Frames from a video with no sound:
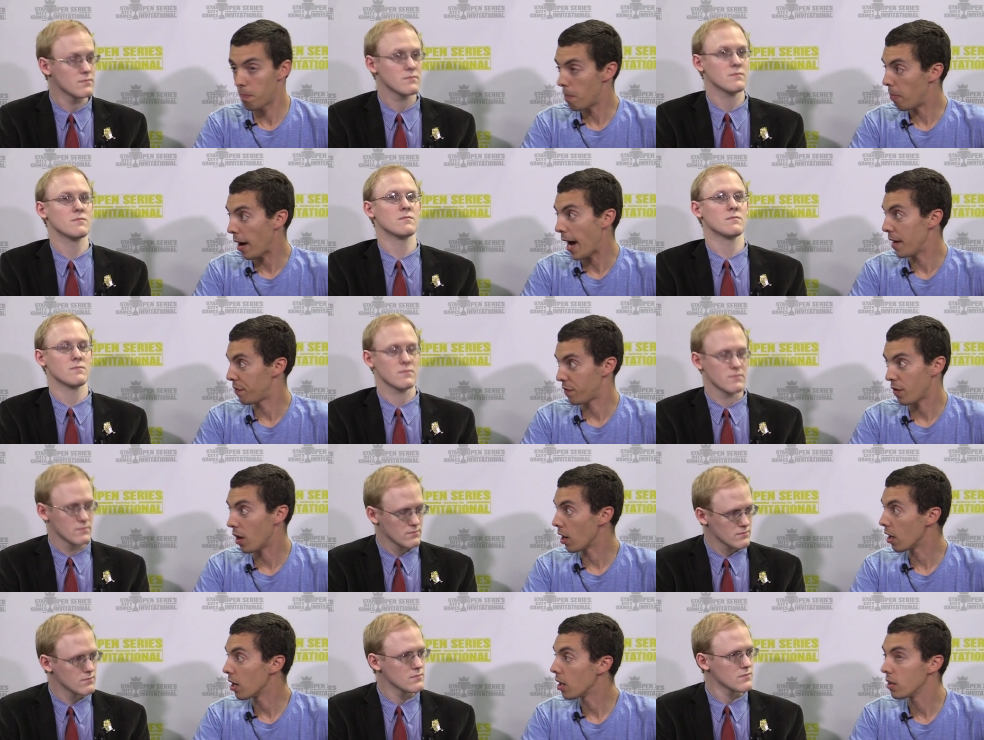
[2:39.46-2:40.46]
Speaker 1: by
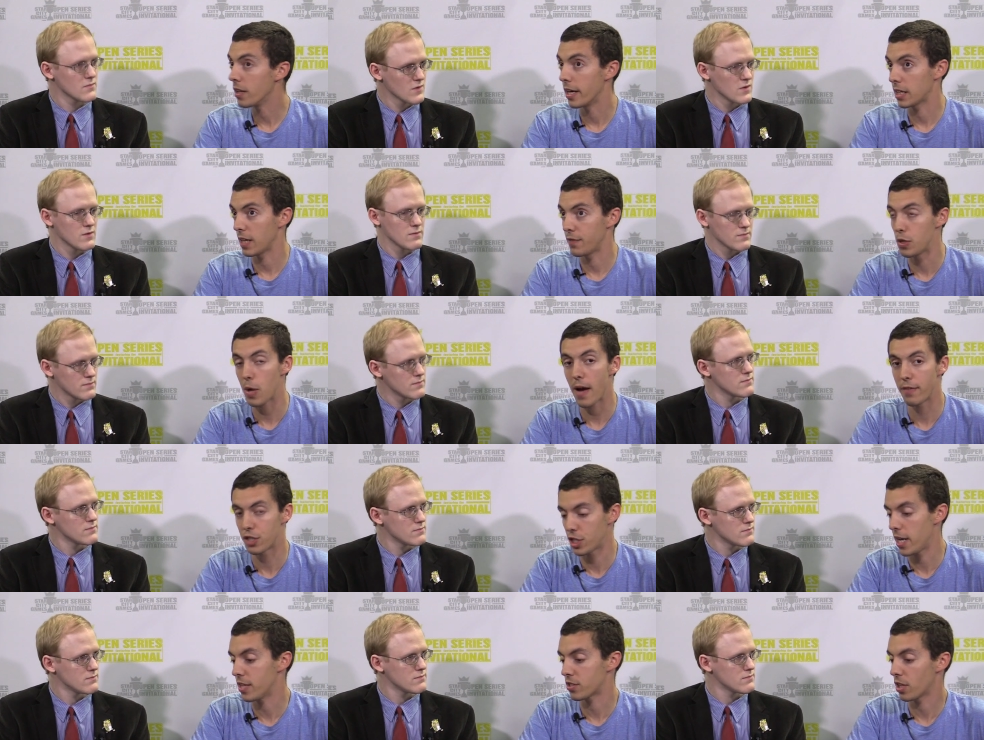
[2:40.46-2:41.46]
far. If you have a
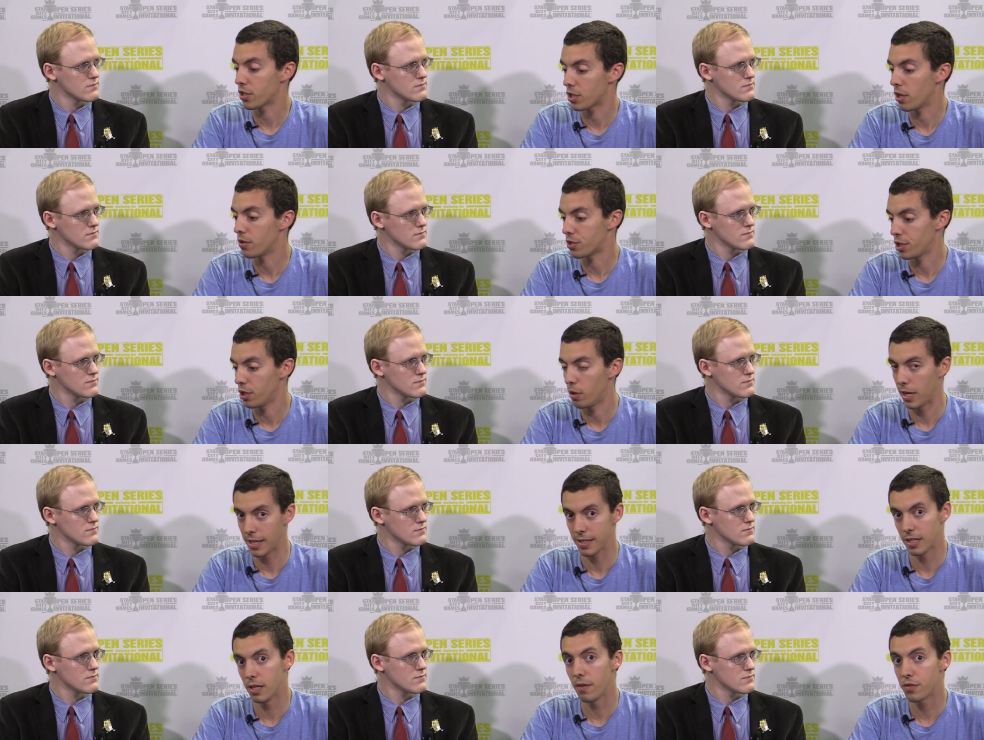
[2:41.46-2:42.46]
Jace on turn 2 and it
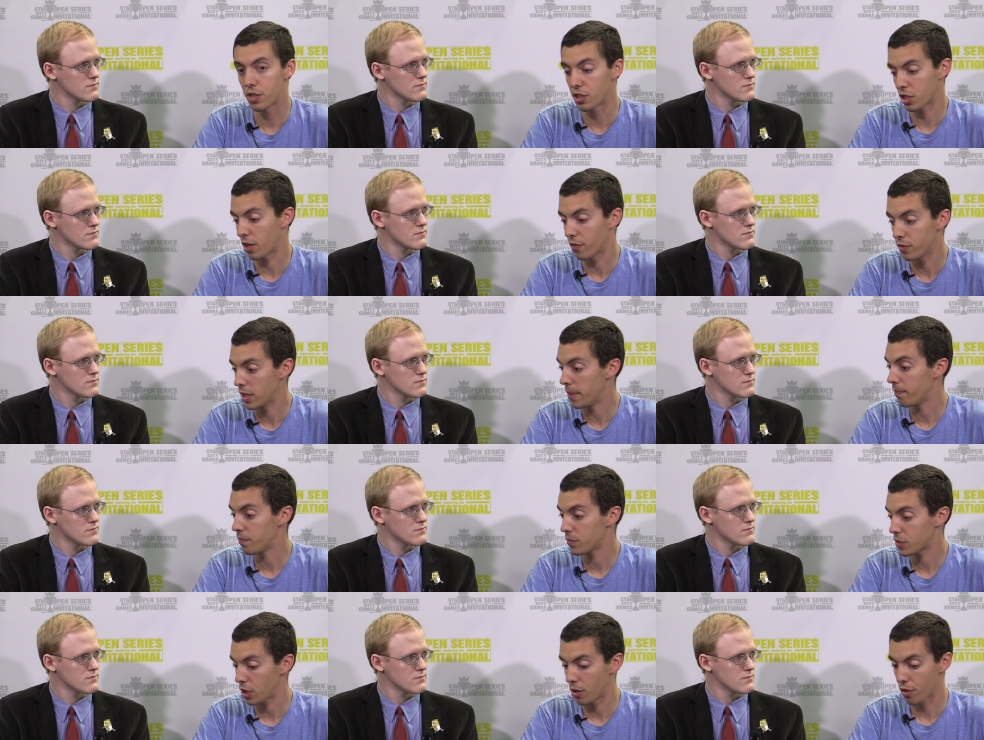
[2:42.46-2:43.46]
lives, it's going to flip
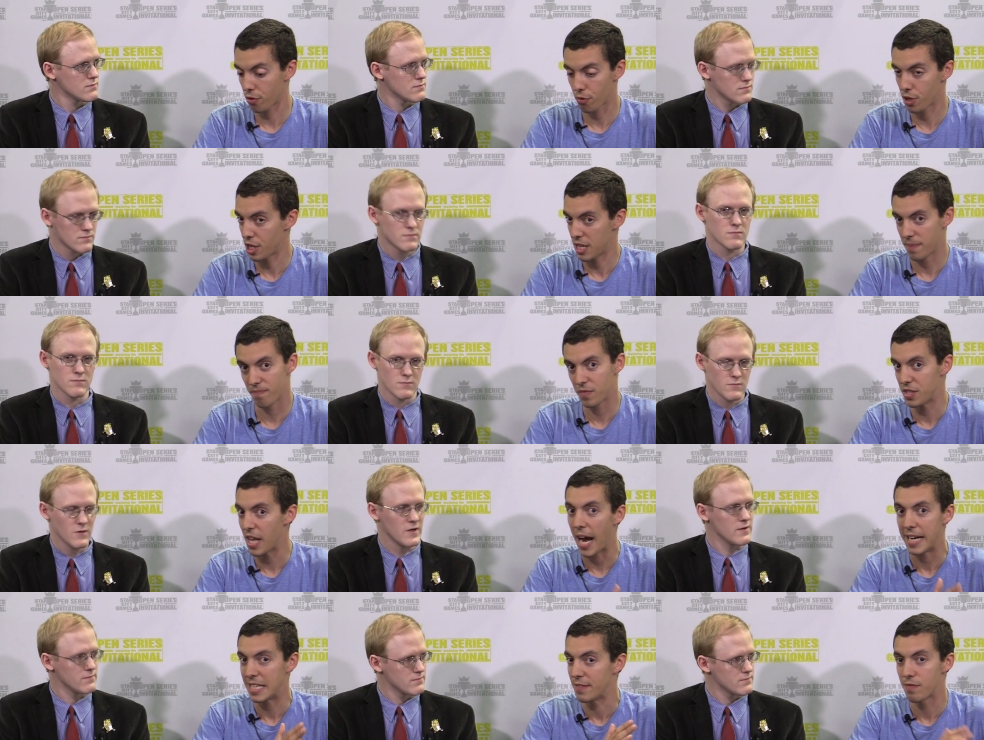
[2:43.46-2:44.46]
turn 3
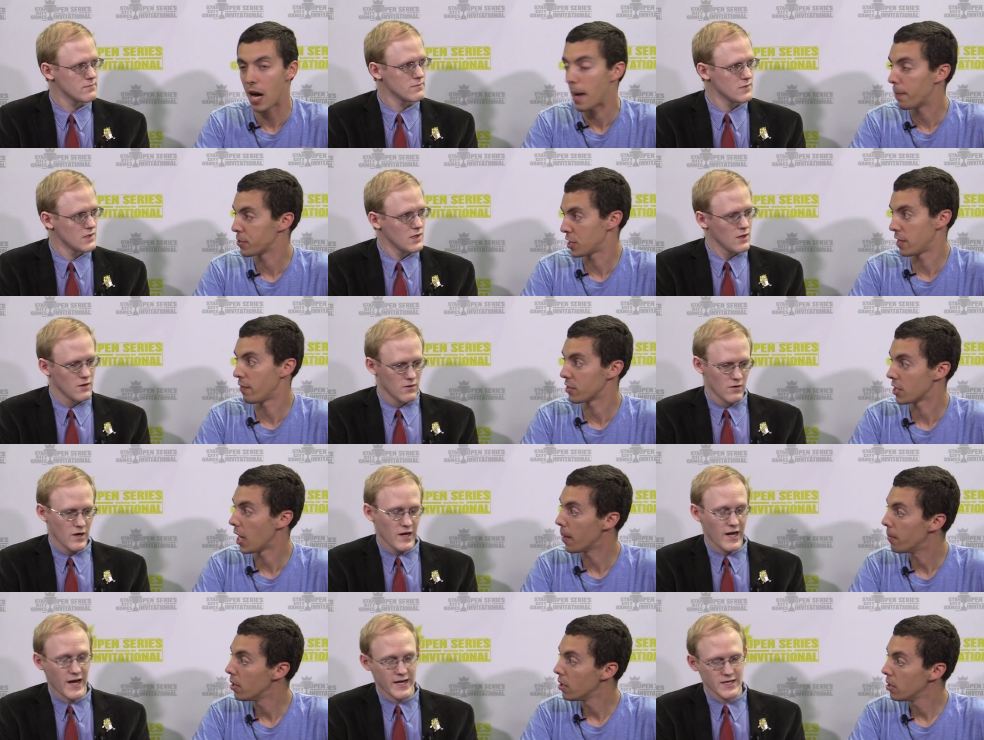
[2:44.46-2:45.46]
95% of the time.
Speaker 2: Oh
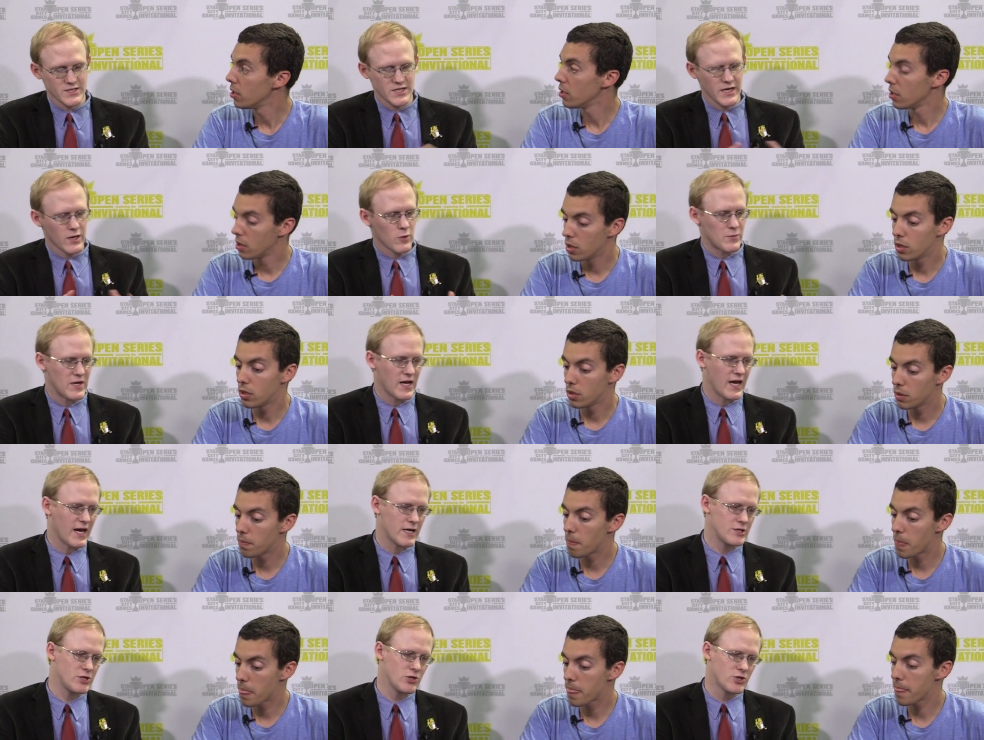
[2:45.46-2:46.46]
yeah, I could see opening
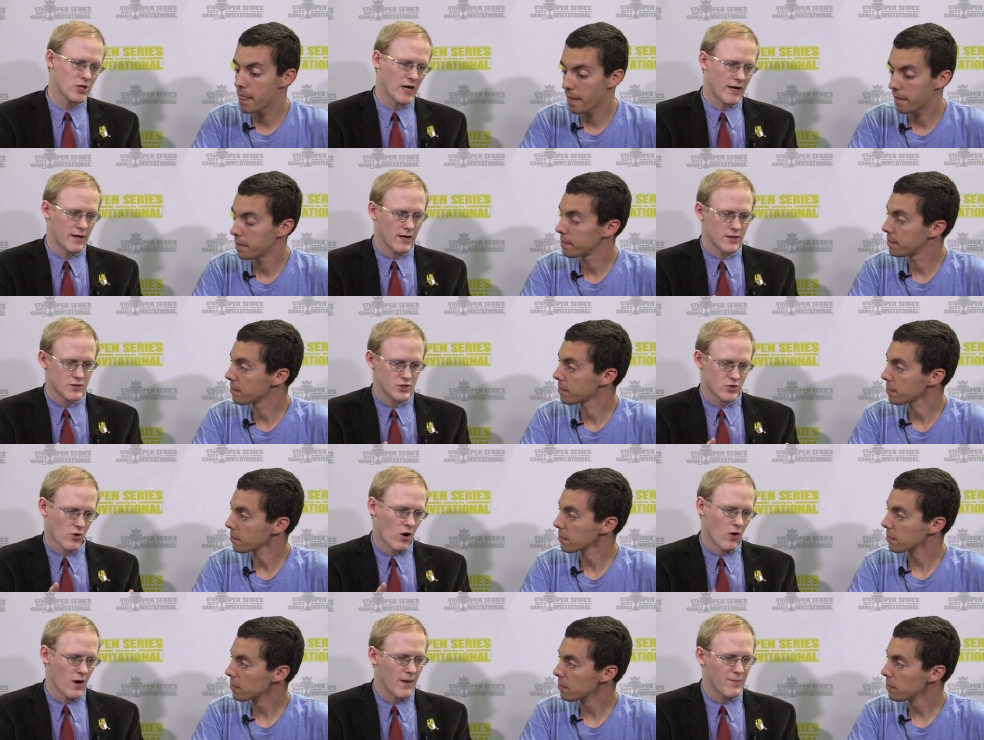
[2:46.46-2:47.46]
hands you trying to
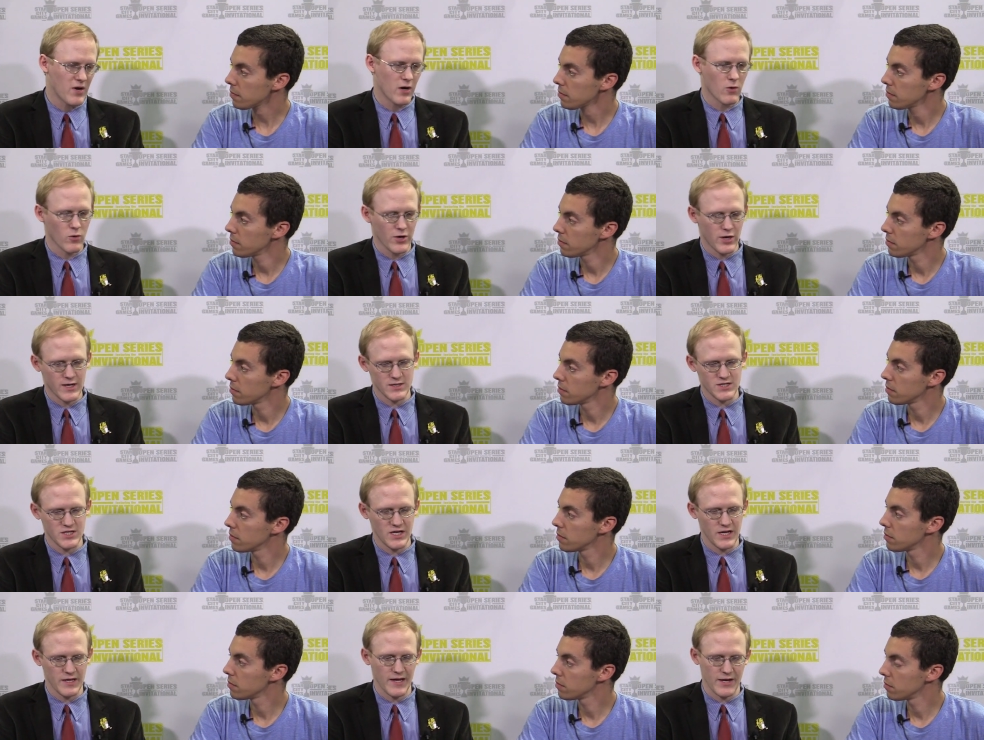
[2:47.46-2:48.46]
draw up here, where you can
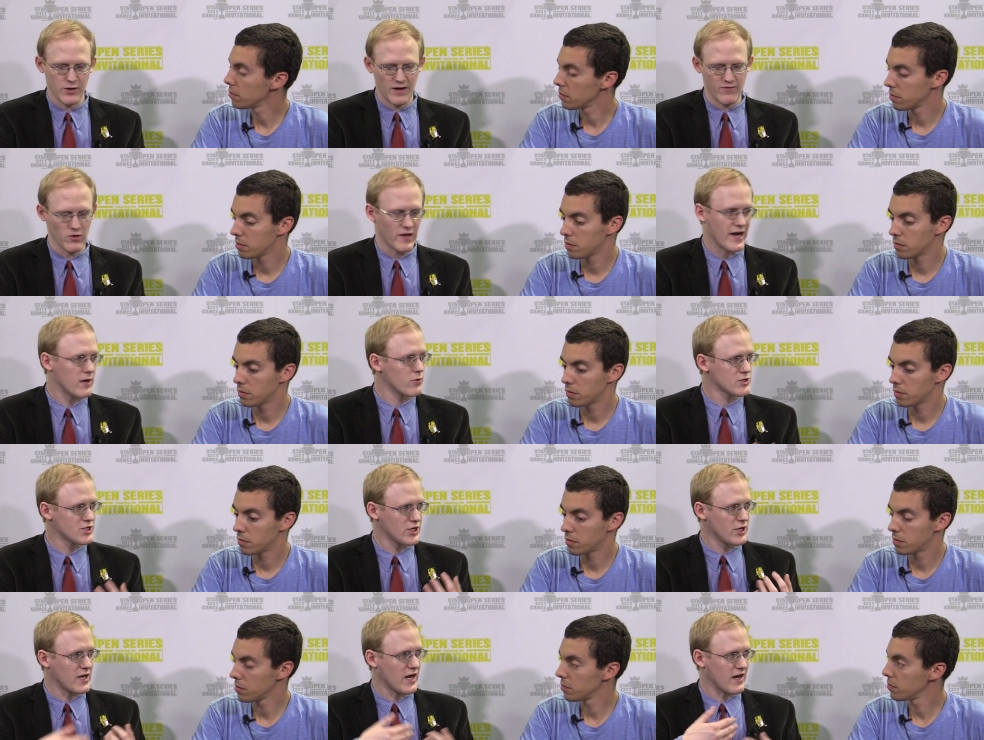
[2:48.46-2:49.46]
see that you have a Languish
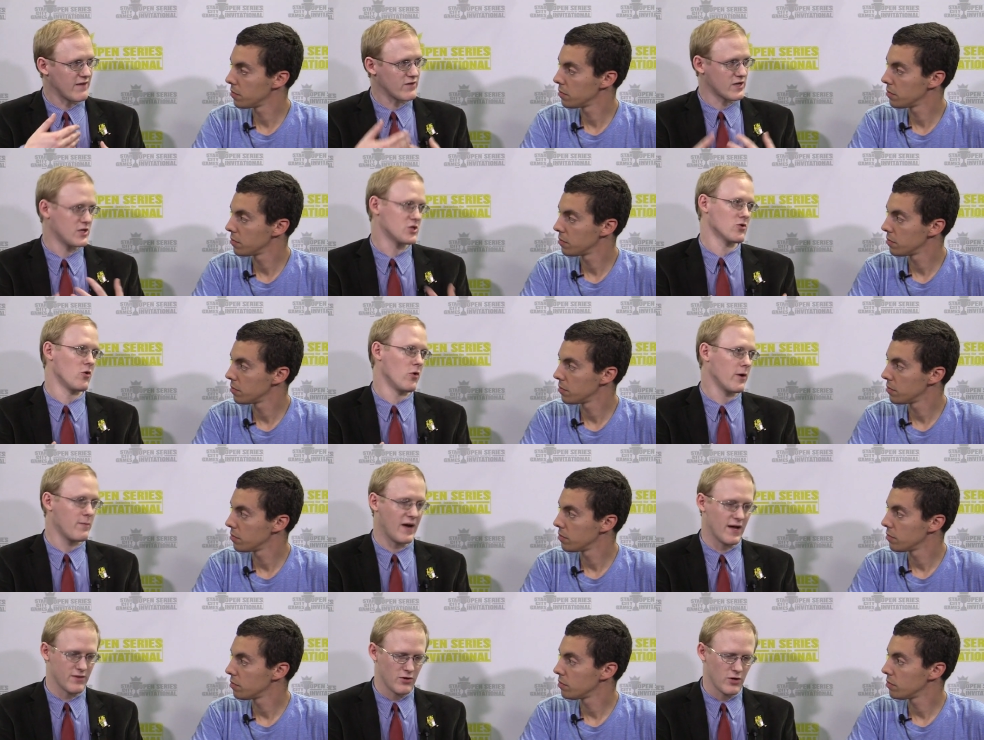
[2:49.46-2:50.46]
and you kind of have a controlling
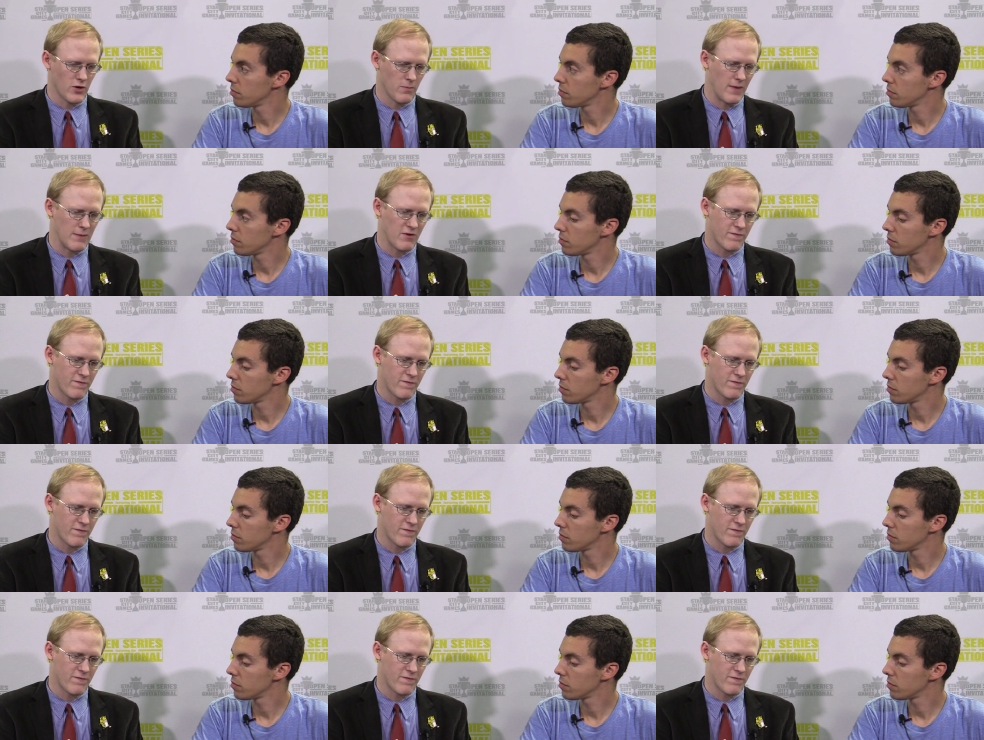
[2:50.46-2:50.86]
path. You know, maybe